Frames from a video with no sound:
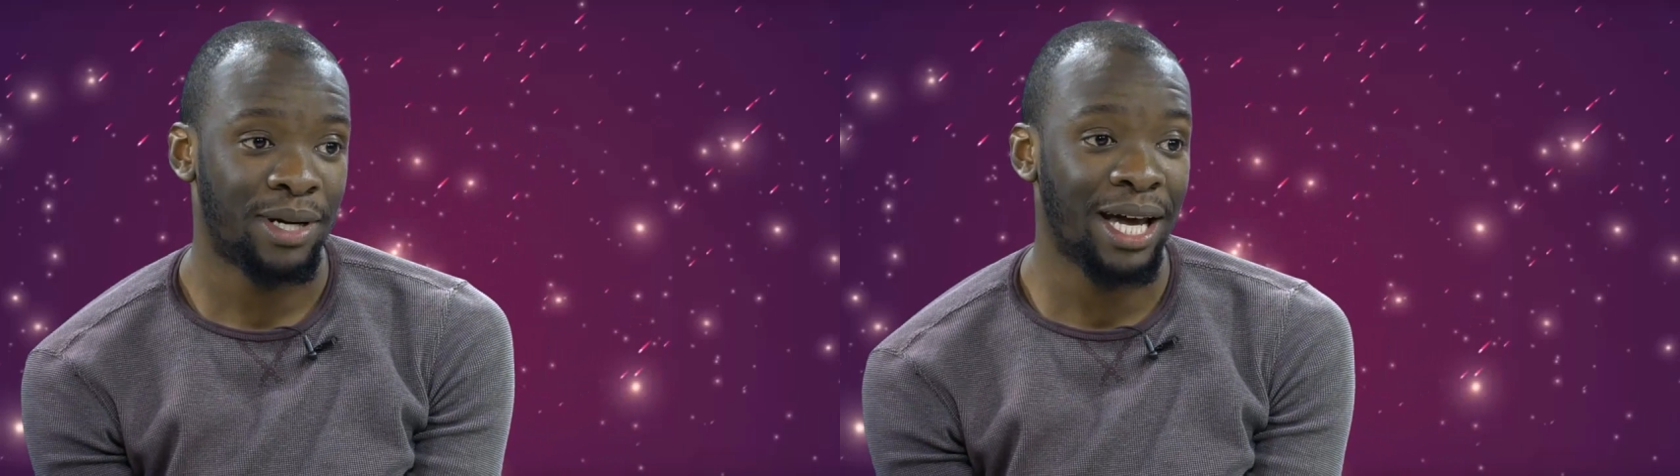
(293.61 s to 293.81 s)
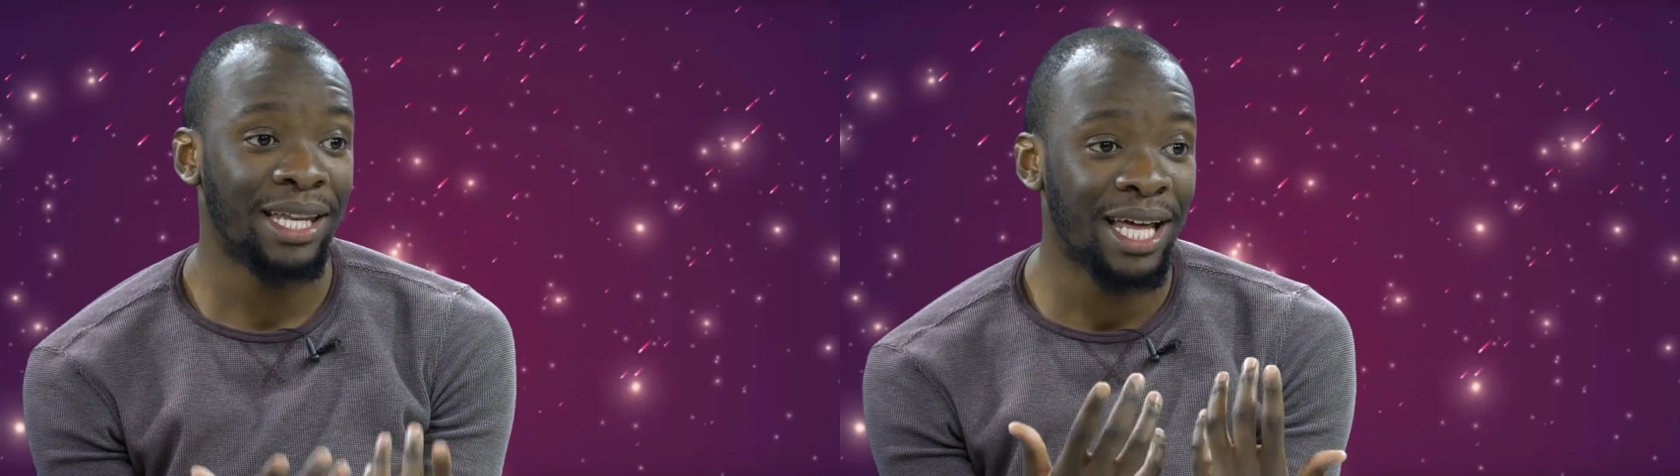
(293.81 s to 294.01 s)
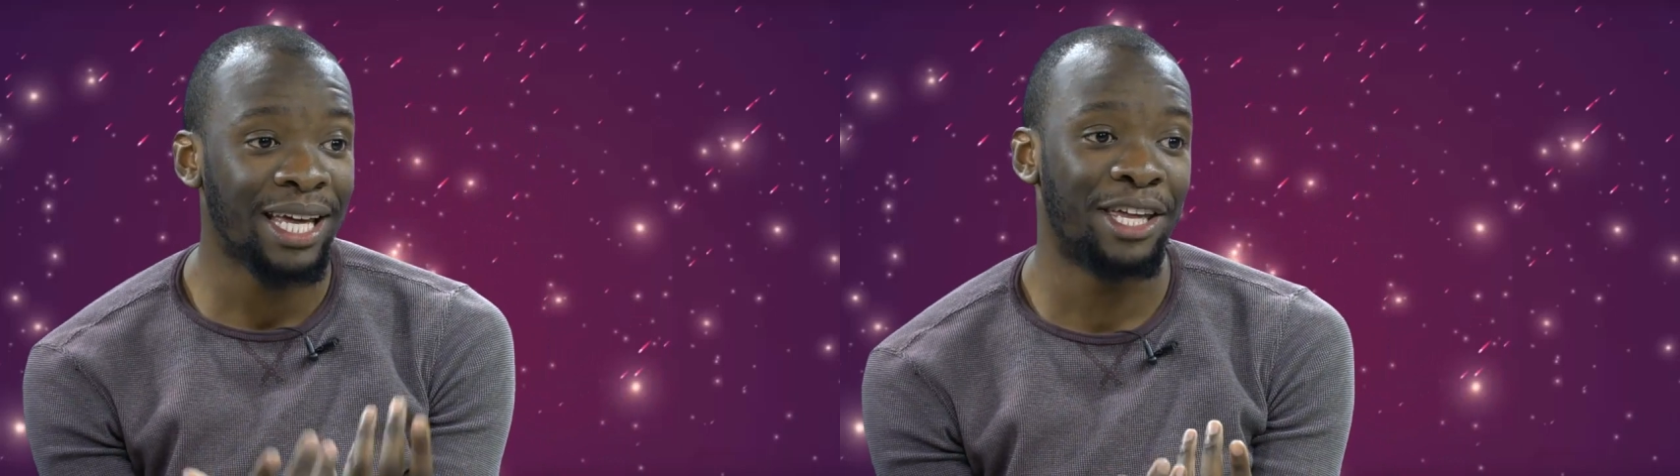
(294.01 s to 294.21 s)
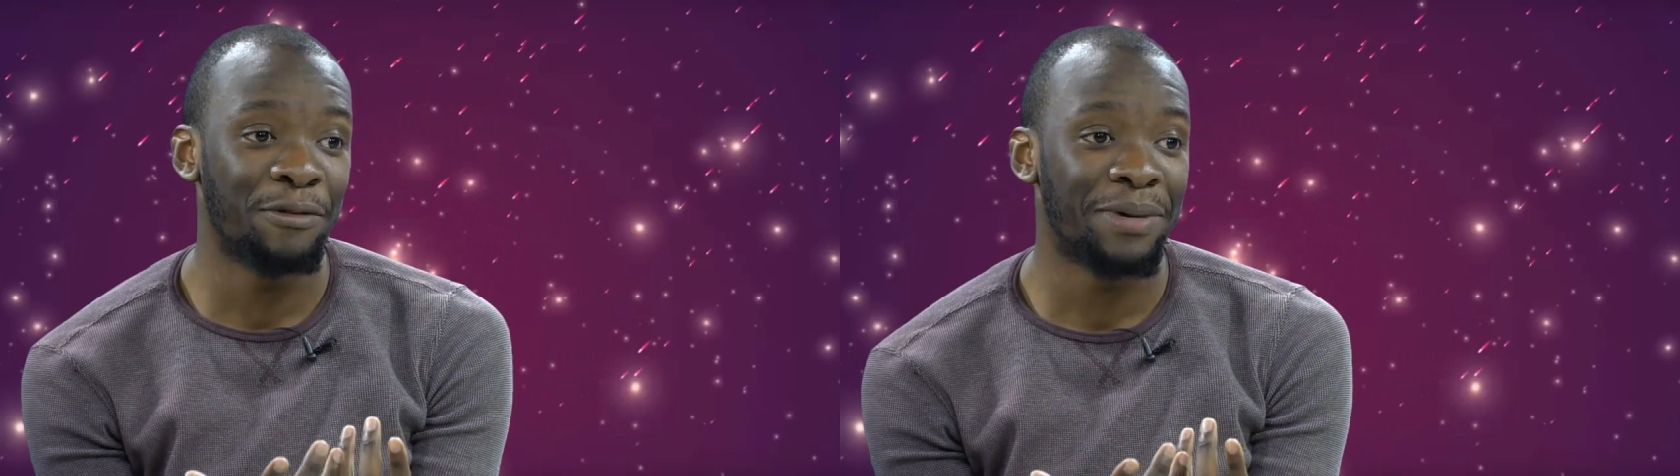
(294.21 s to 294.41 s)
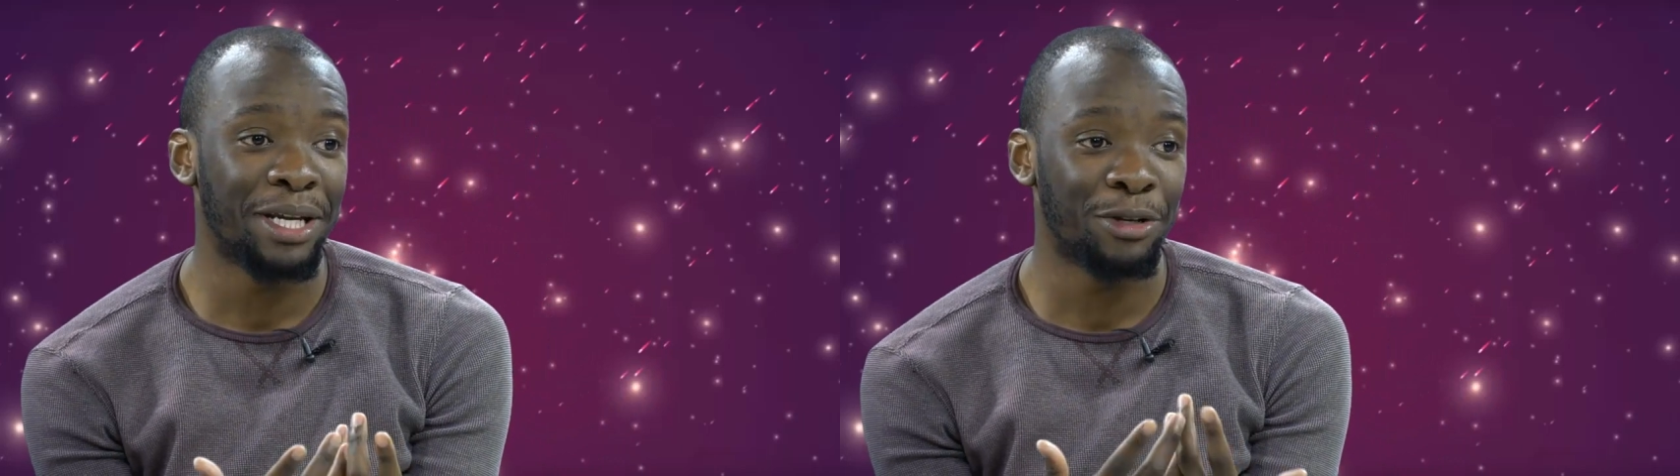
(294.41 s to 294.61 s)
I like
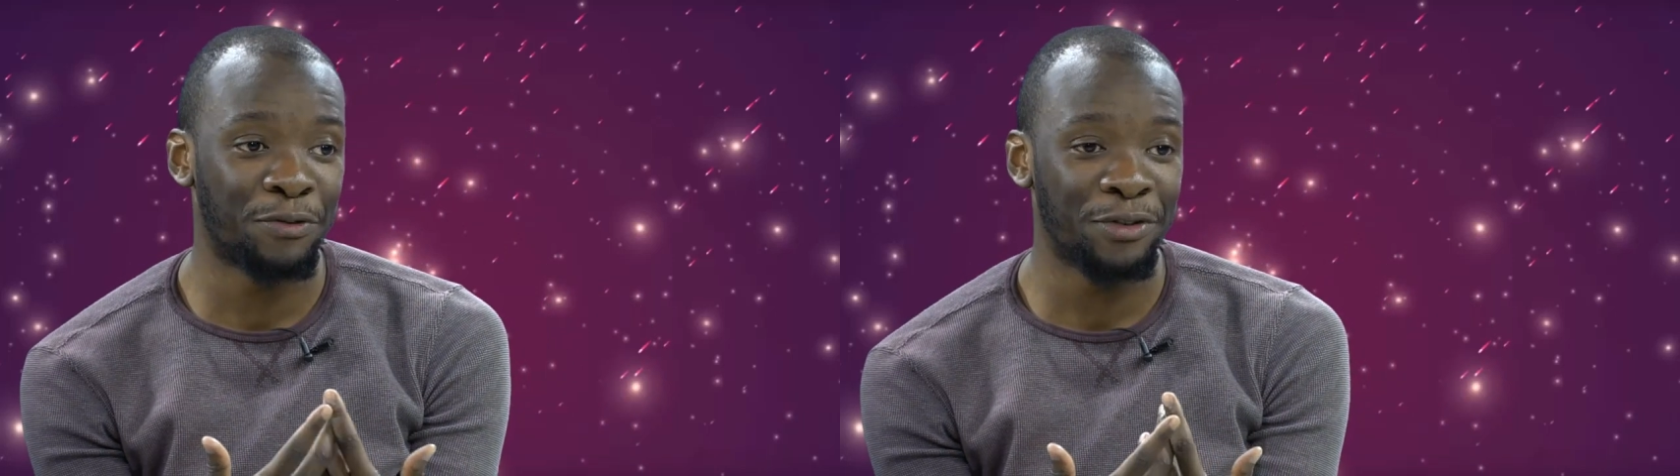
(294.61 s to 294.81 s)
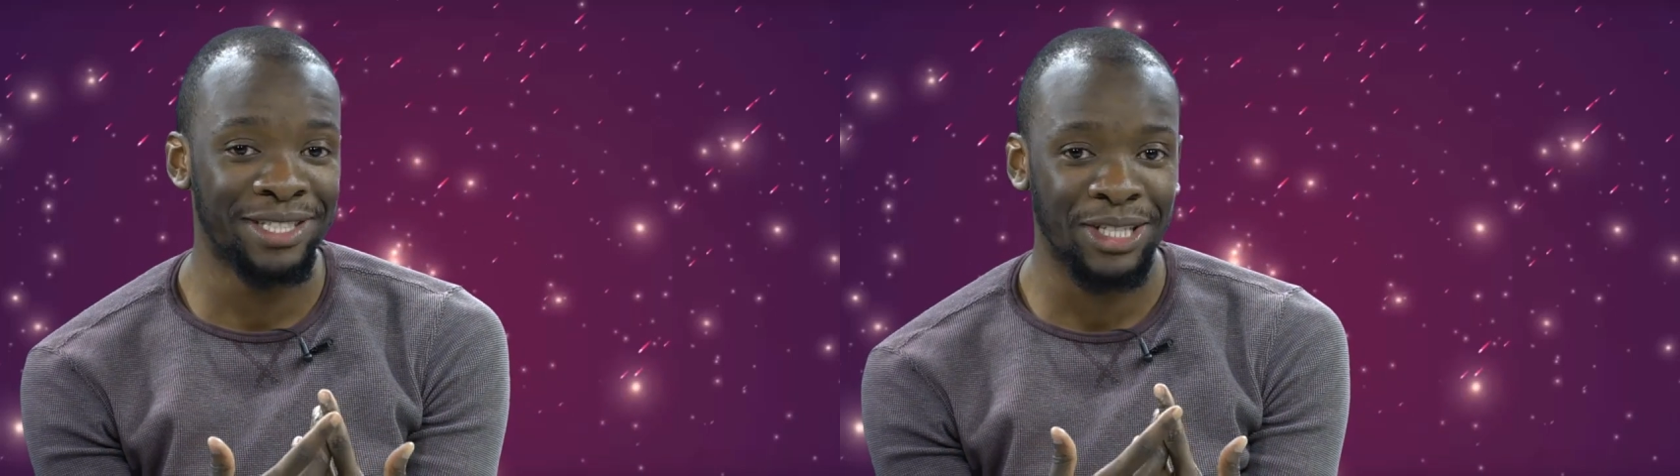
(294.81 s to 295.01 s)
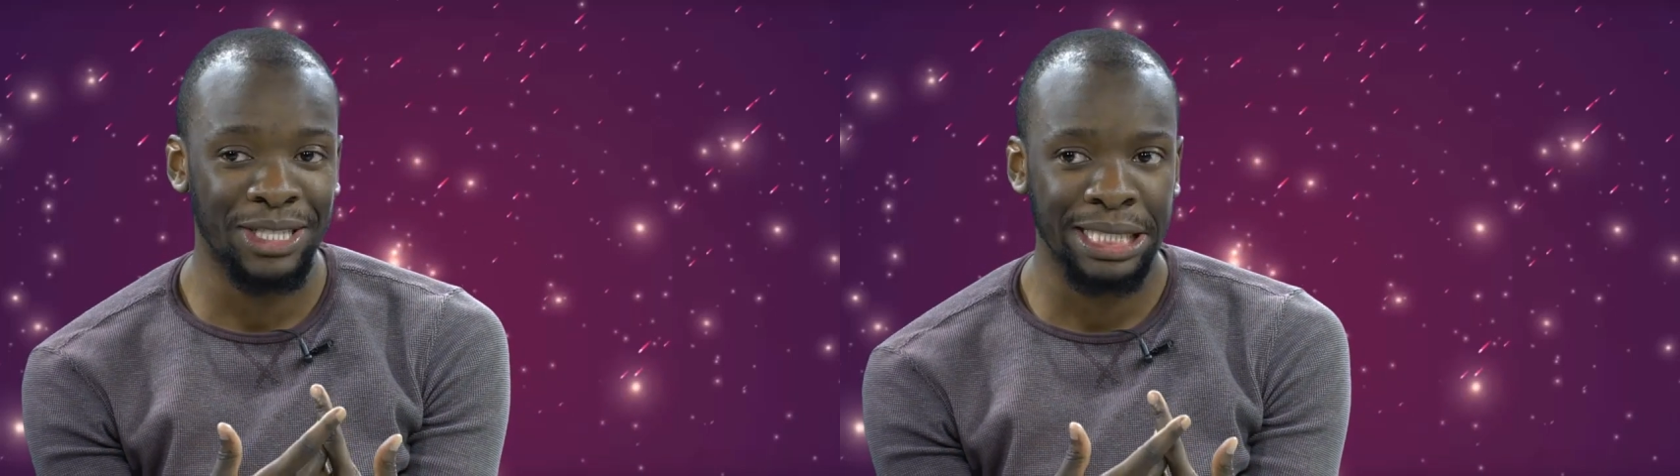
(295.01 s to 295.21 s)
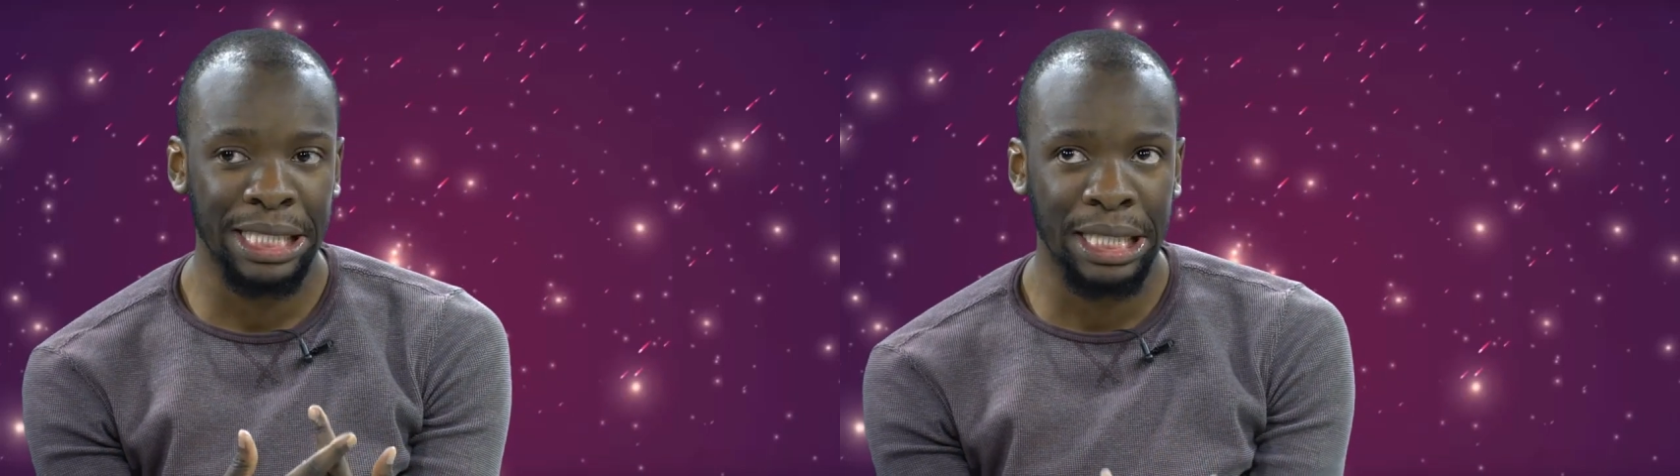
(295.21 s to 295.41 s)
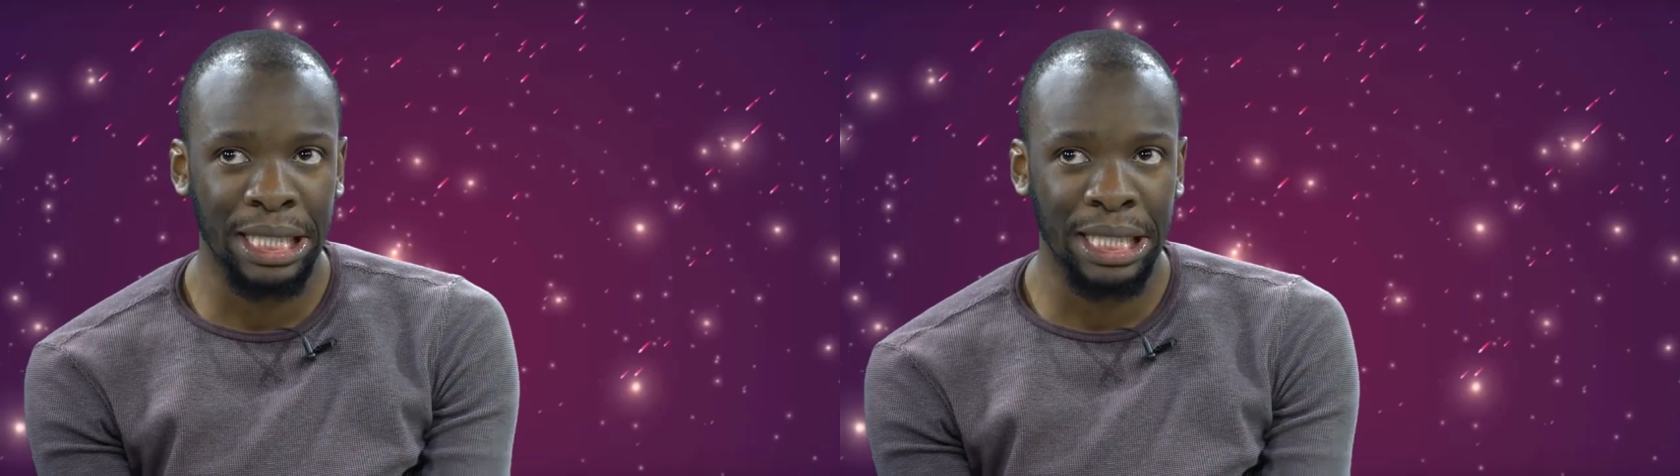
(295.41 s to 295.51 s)
him, but at first I was like,